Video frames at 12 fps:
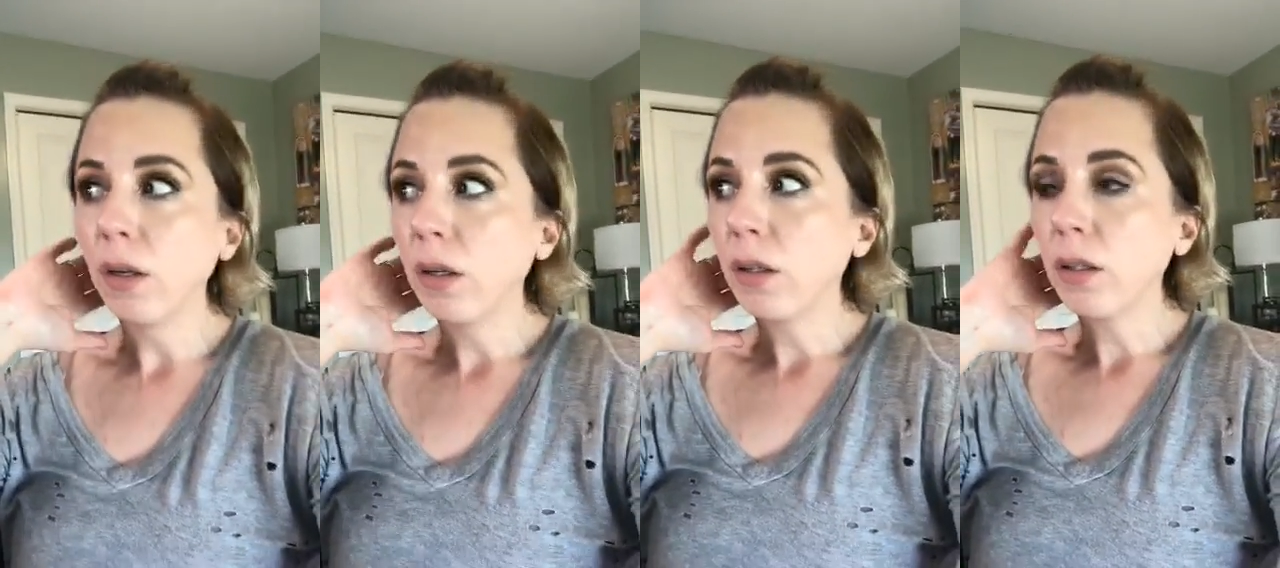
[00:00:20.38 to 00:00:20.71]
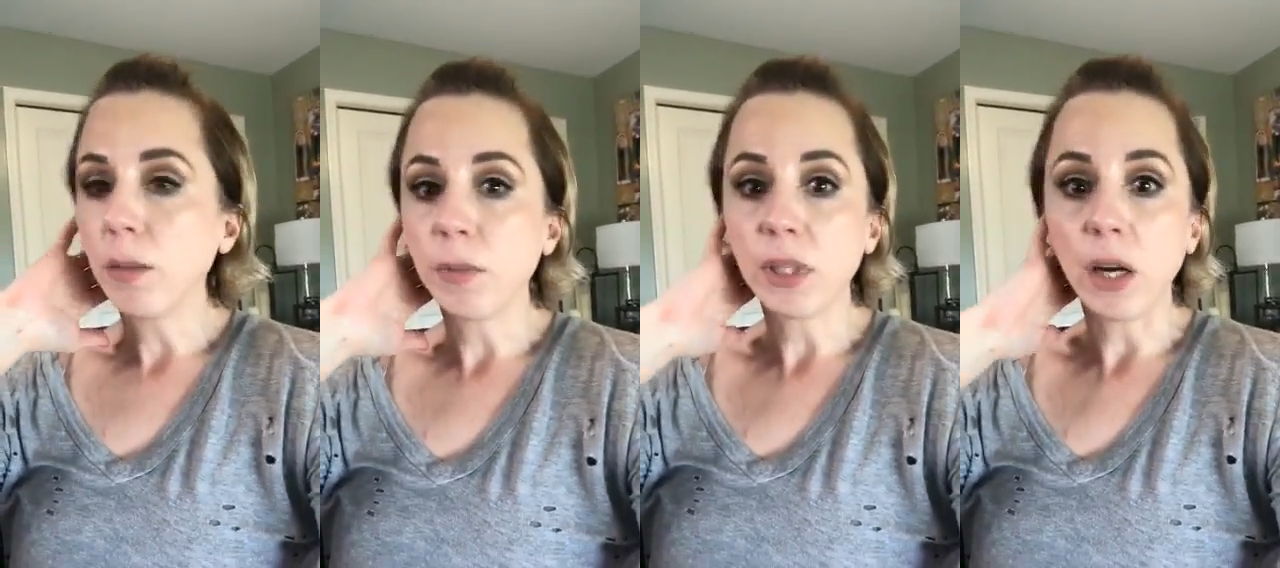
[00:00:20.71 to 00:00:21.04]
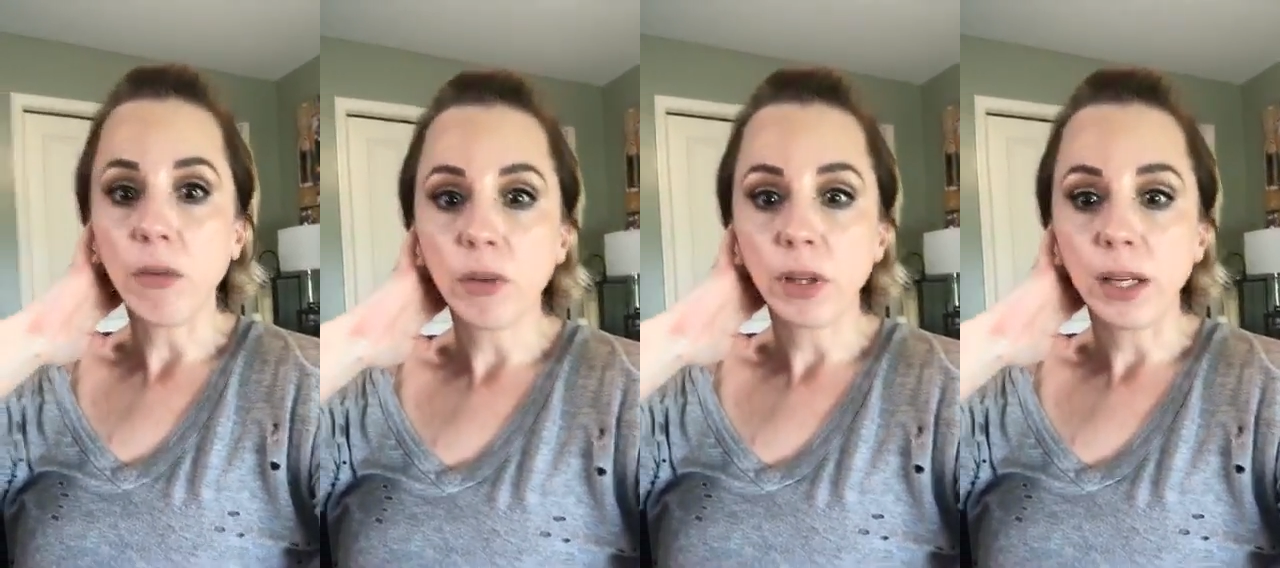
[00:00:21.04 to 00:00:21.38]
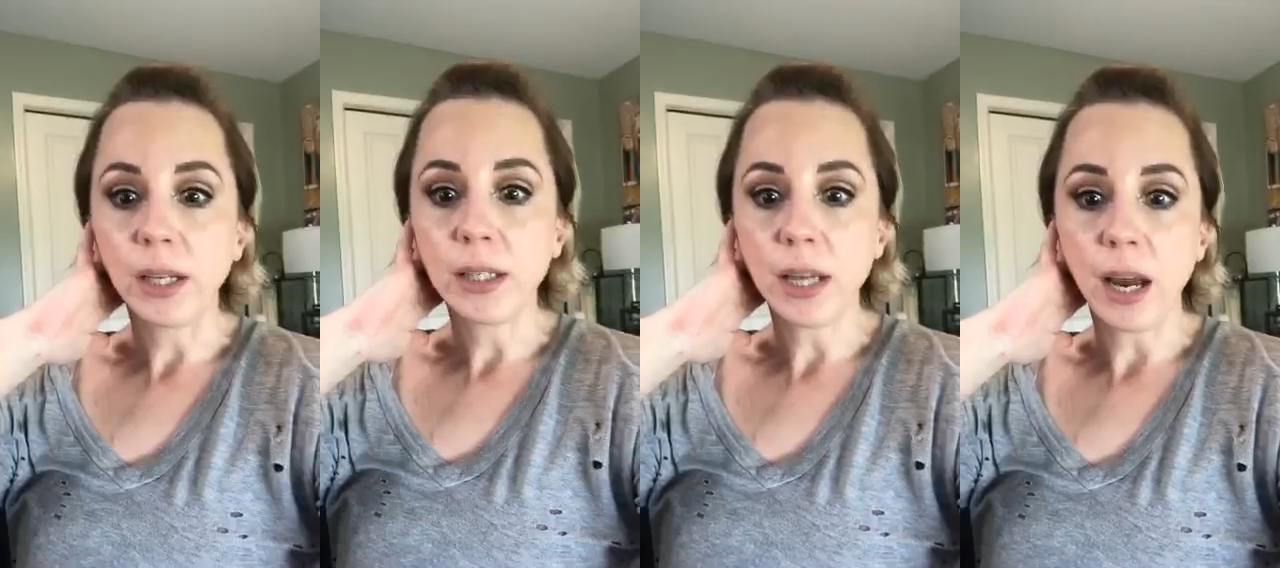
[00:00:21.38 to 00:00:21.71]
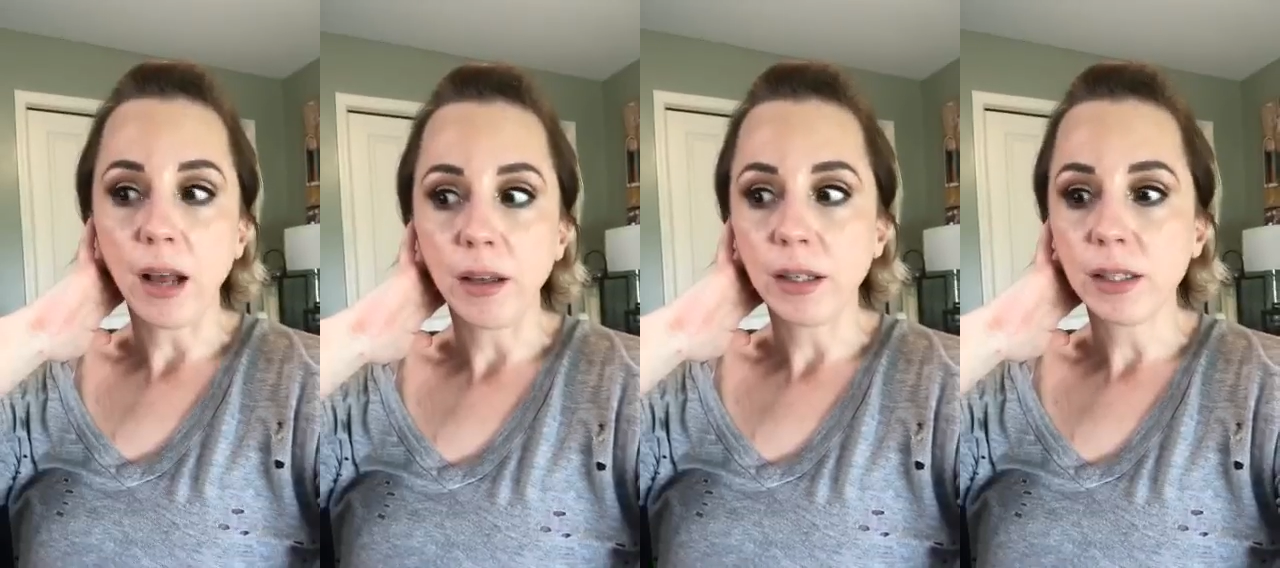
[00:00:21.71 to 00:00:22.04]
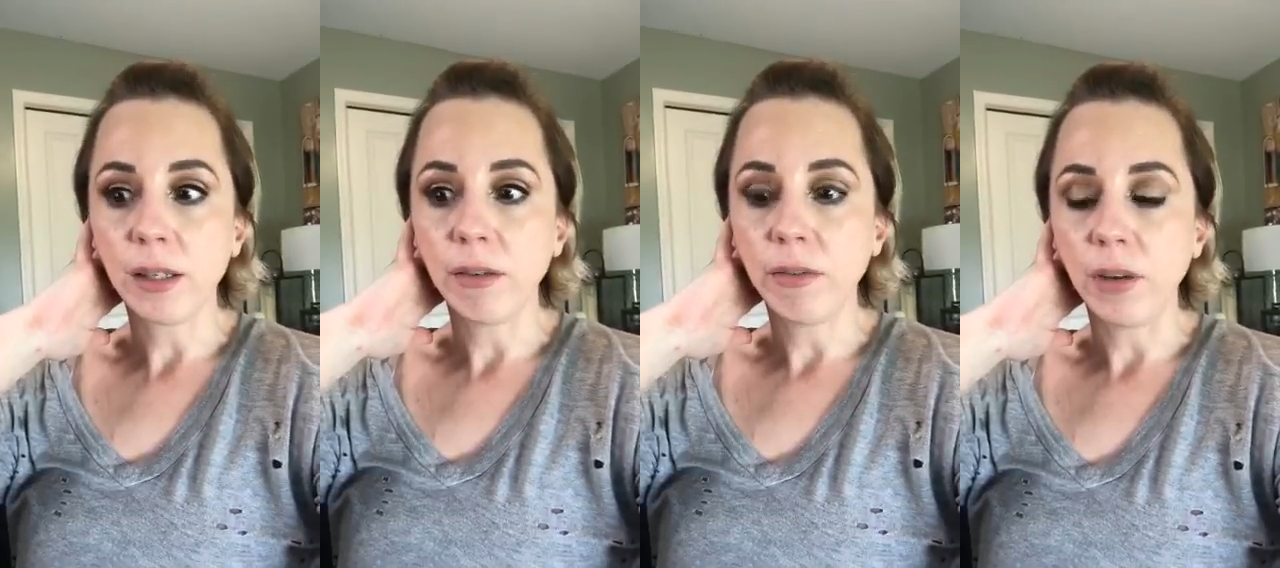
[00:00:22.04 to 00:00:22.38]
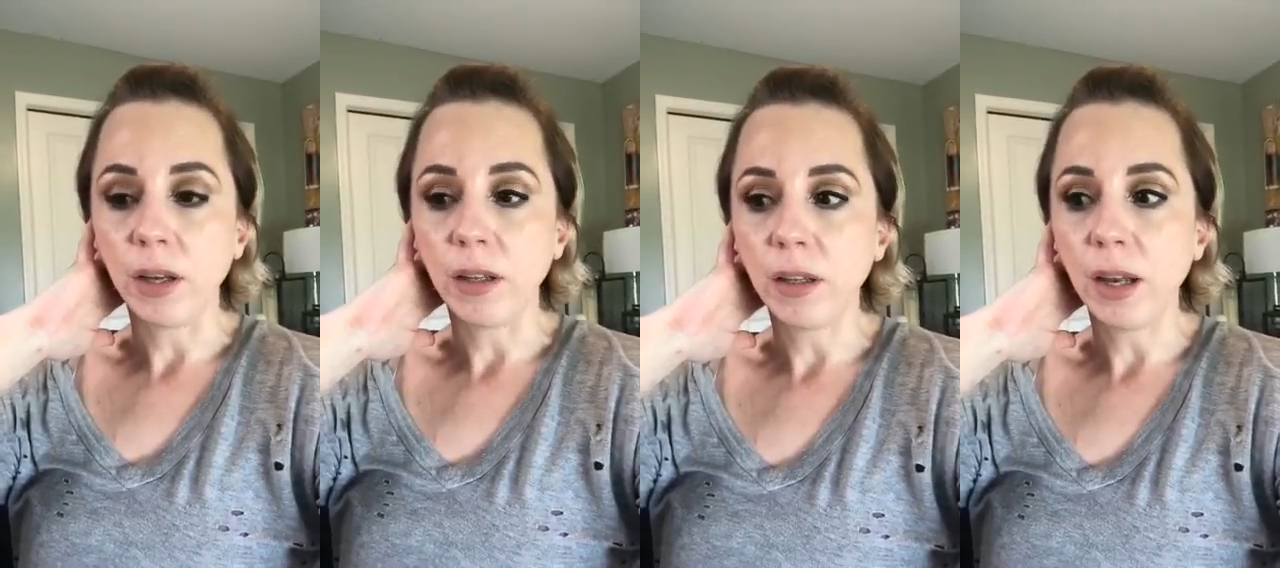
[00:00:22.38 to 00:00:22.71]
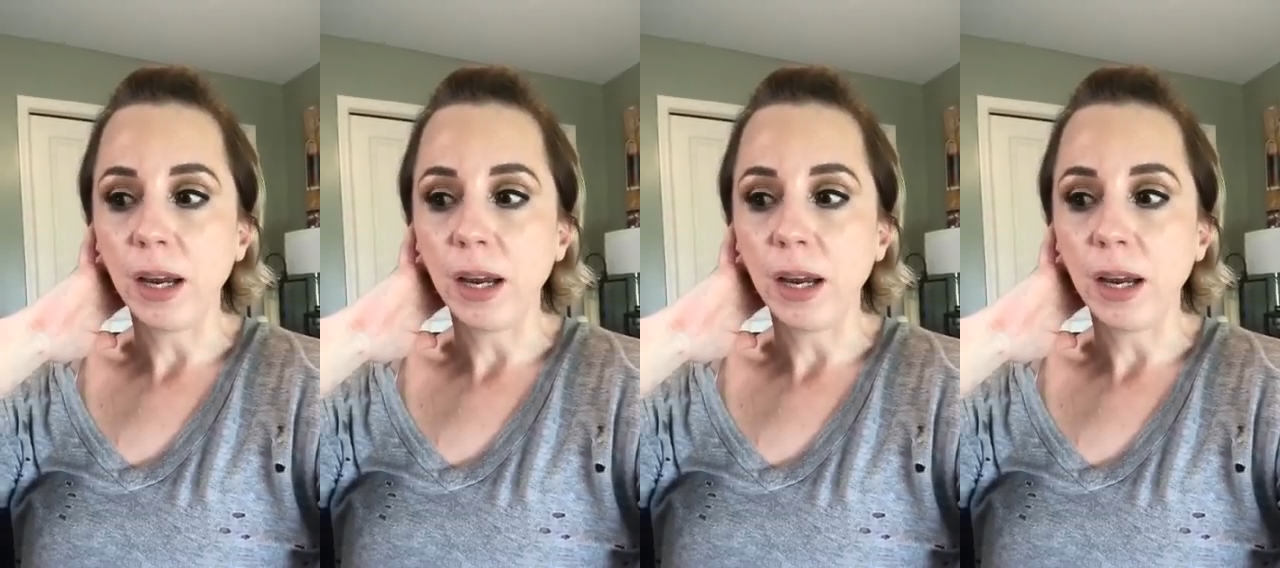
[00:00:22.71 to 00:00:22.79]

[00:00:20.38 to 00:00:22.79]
some stuff related to Alex and Phil.